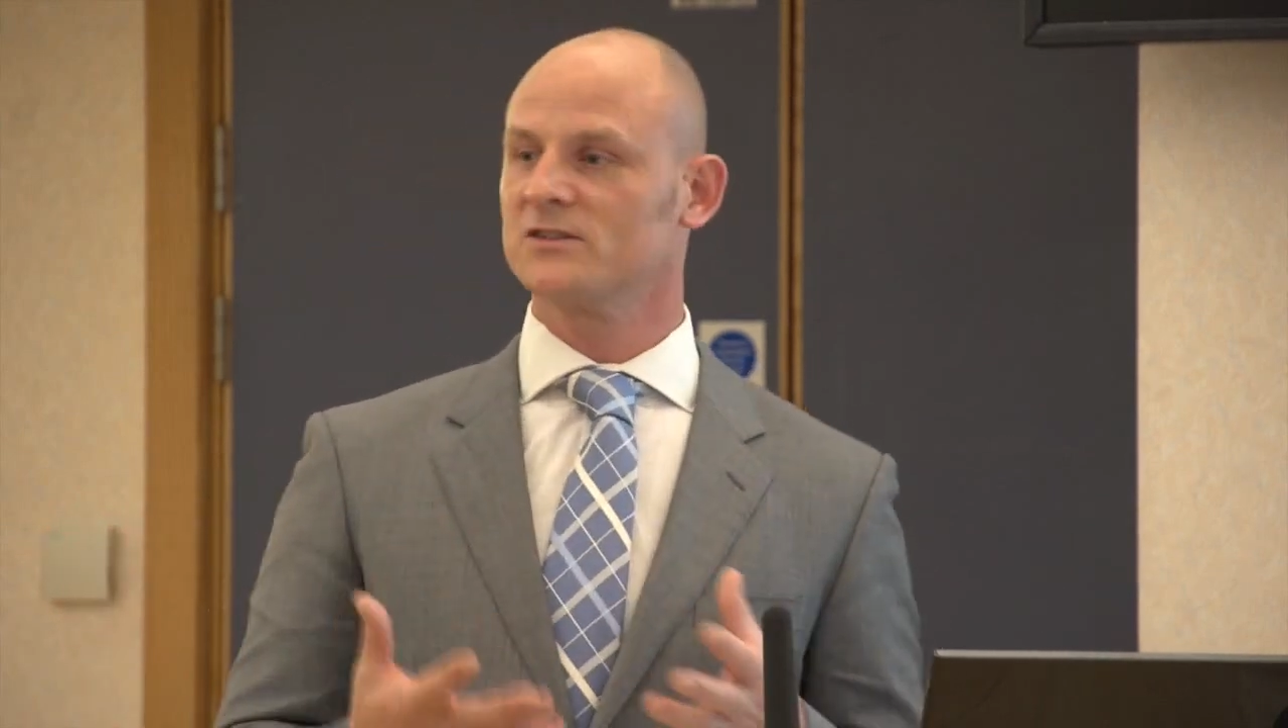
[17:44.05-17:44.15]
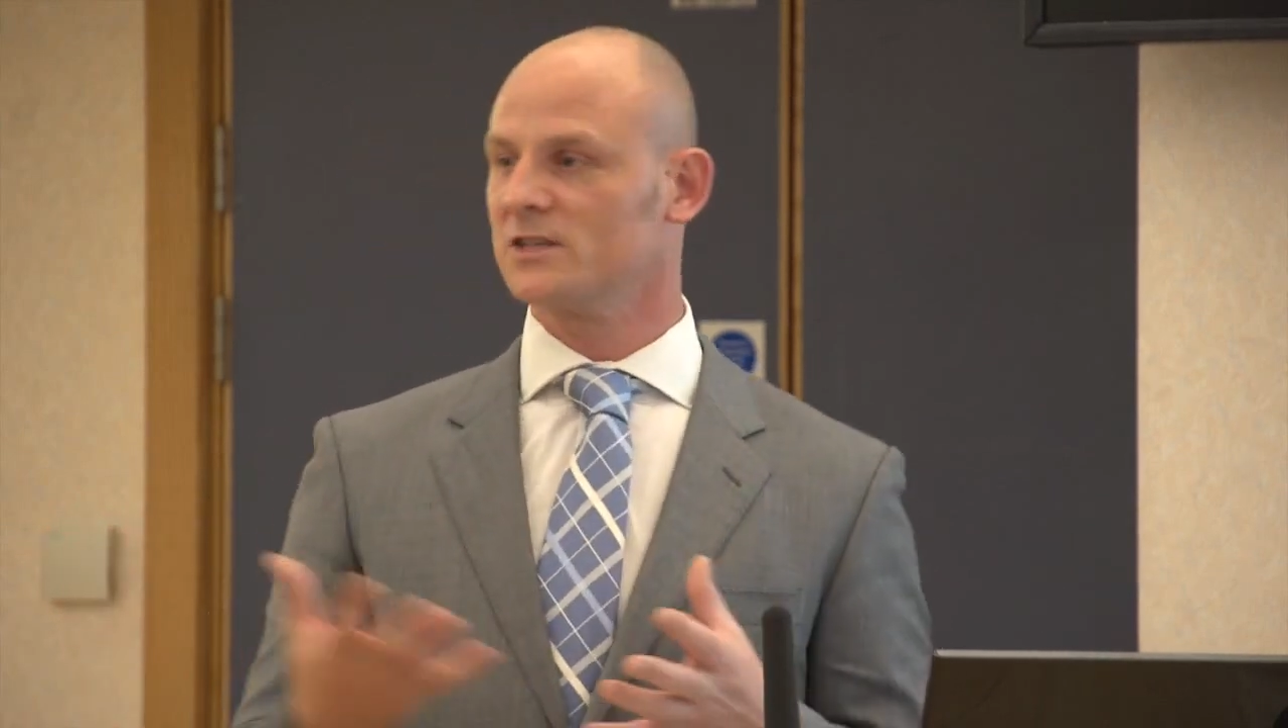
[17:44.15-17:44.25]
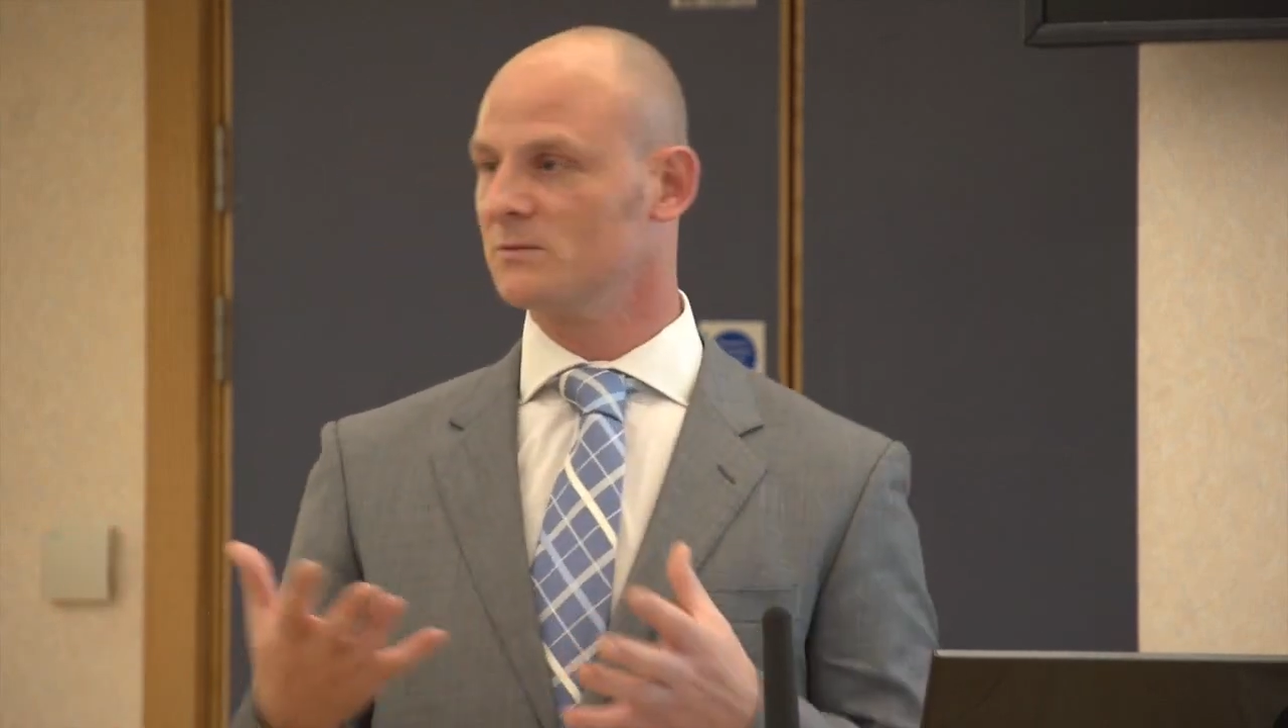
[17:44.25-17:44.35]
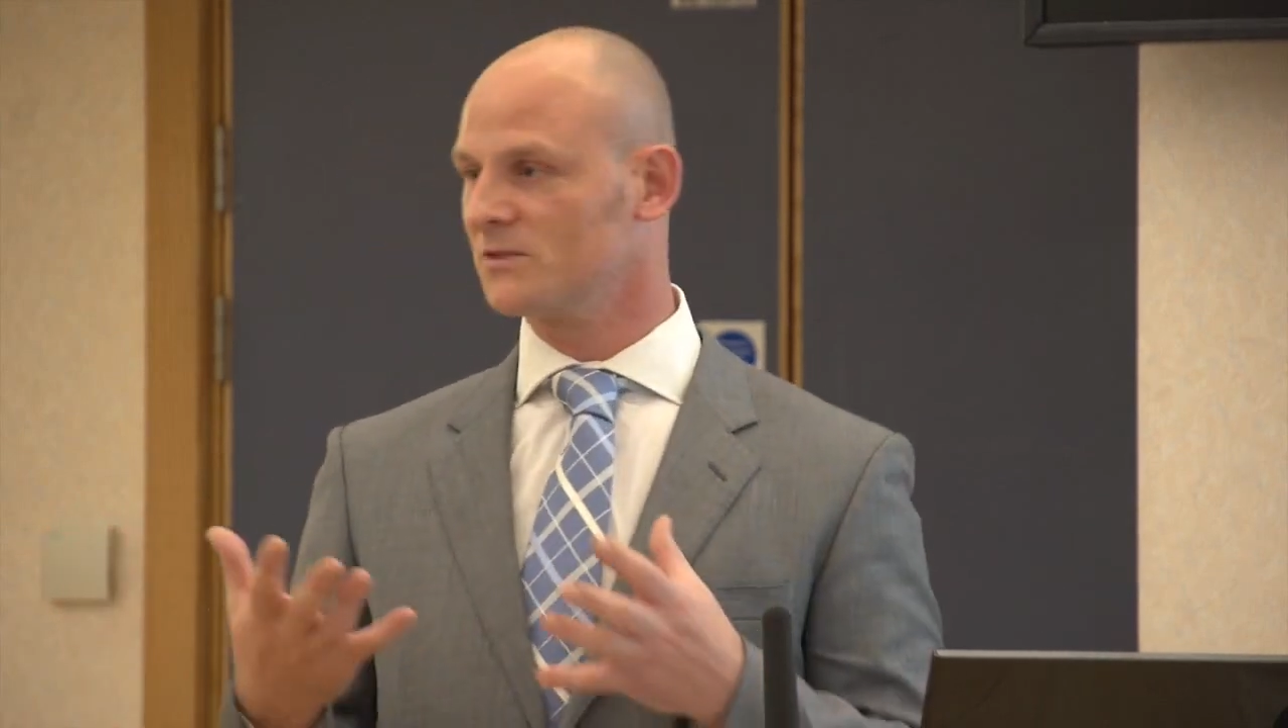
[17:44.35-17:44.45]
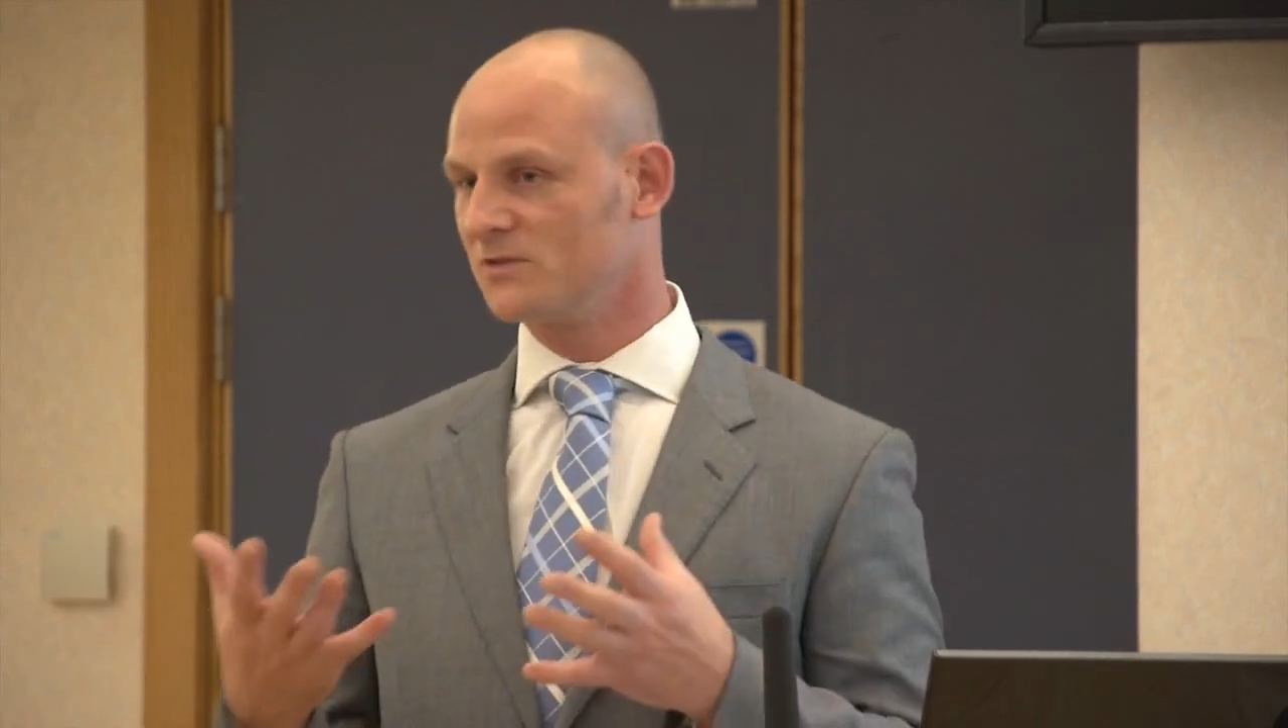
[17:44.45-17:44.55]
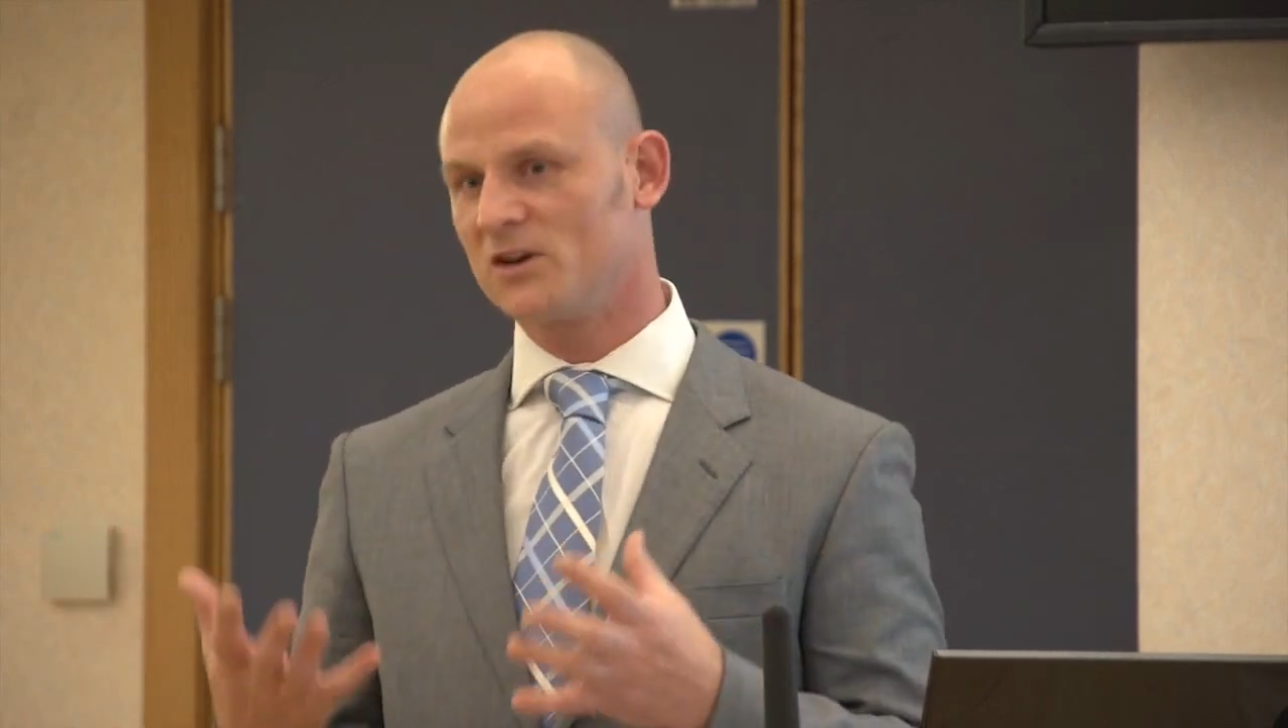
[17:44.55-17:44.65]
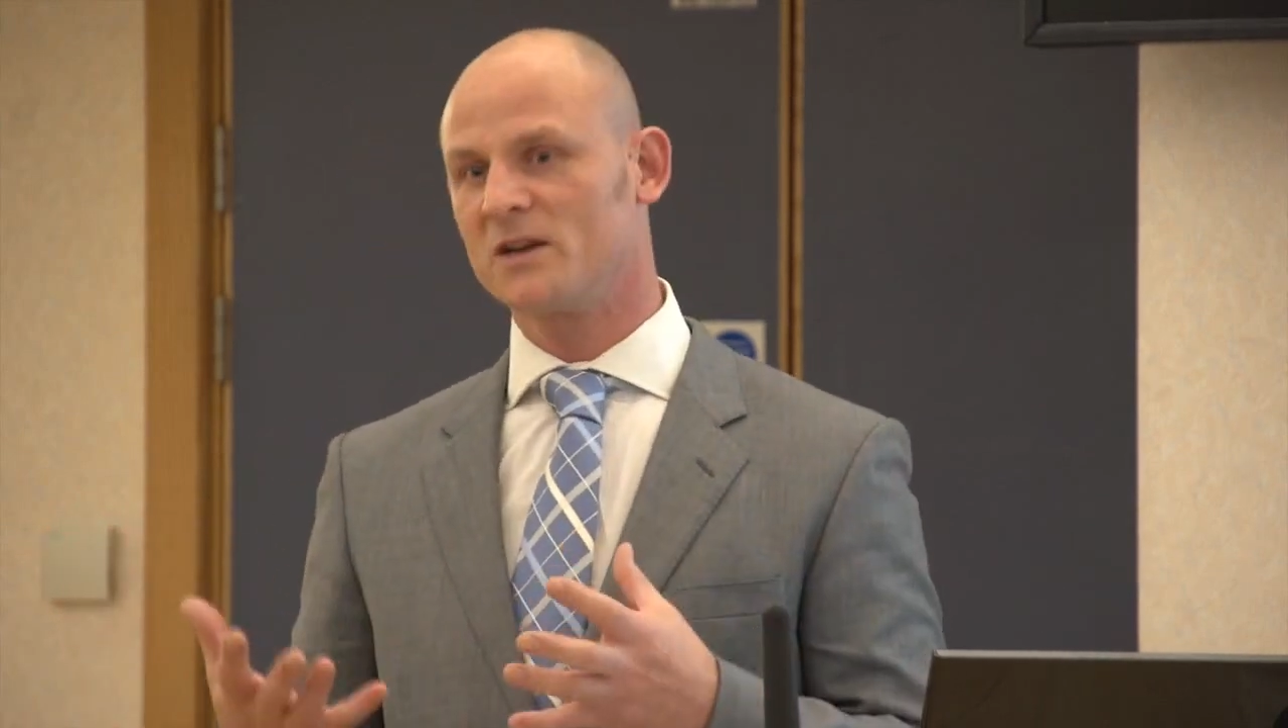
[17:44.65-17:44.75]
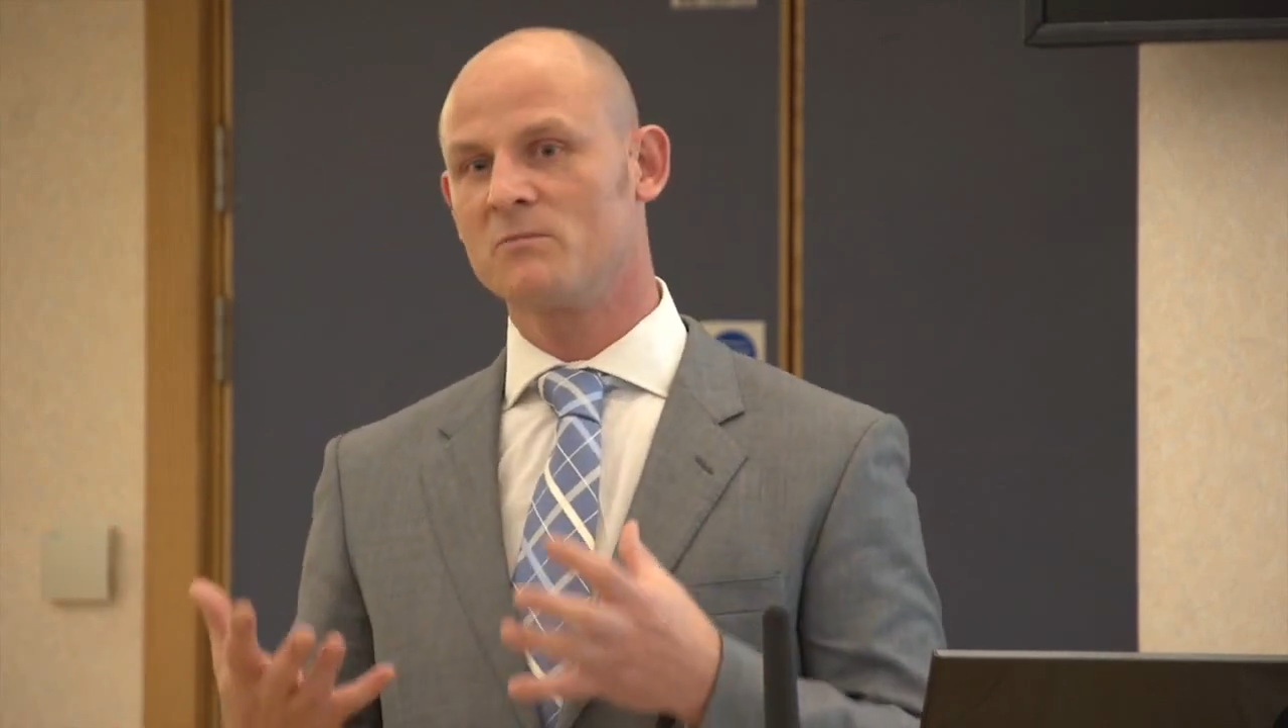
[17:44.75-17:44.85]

seems very